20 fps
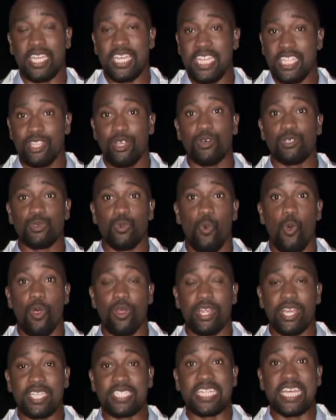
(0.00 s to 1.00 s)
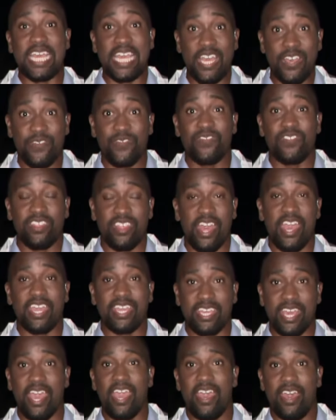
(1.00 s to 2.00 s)
heed those warnings if
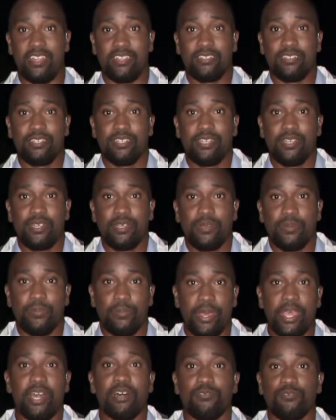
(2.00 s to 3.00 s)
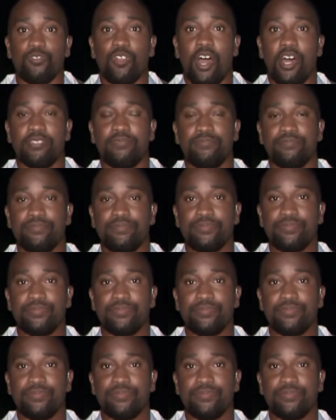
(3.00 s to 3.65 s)
they can. Mia, Ron.